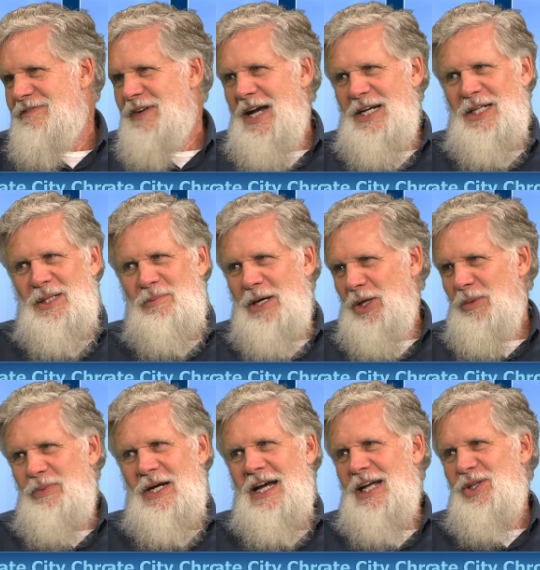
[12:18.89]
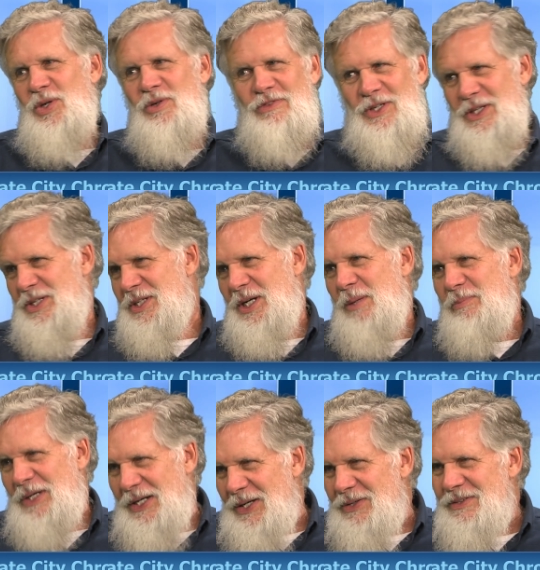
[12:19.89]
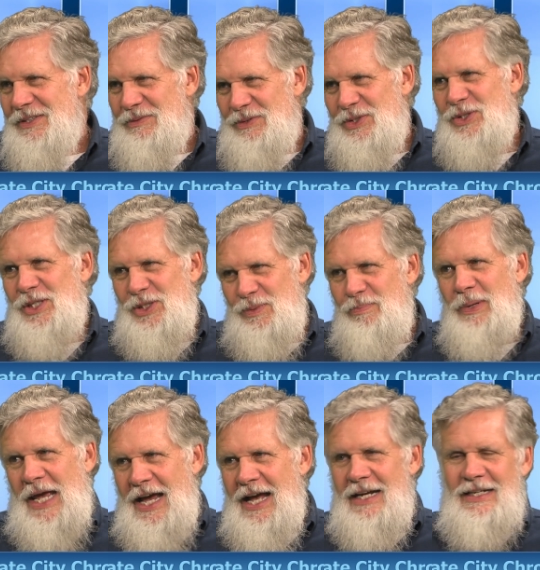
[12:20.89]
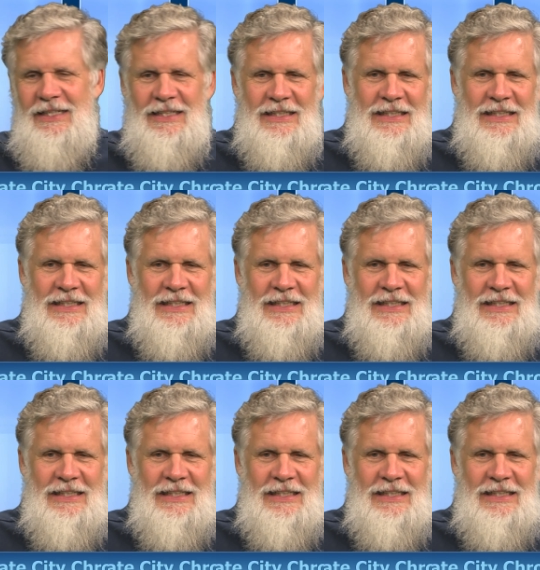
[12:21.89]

find in the metal pile over at the dump, It was just bad.